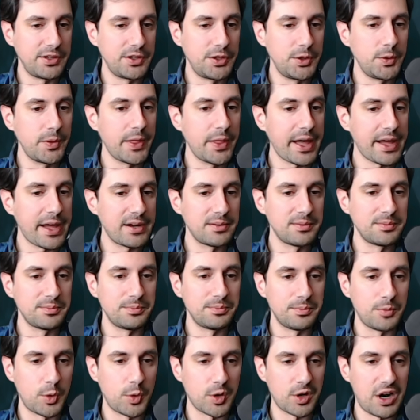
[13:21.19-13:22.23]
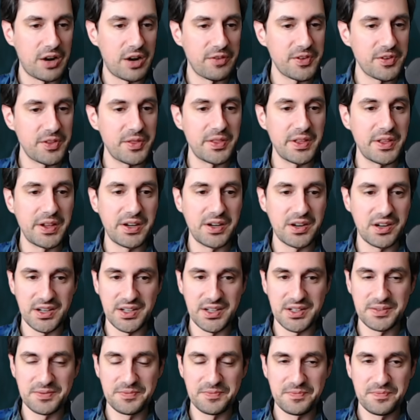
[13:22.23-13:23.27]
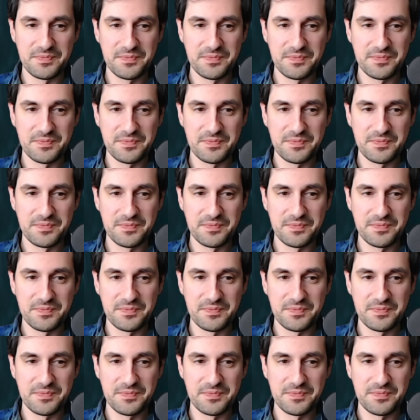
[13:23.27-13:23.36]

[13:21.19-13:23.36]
do that more often than not.